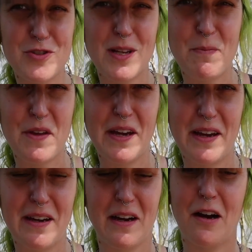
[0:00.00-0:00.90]
or something.
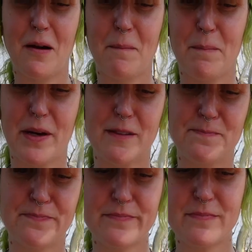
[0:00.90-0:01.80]
But
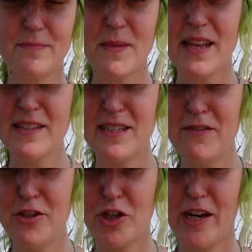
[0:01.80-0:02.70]
let's give
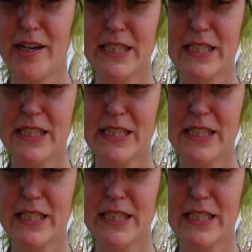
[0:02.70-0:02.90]
it a try.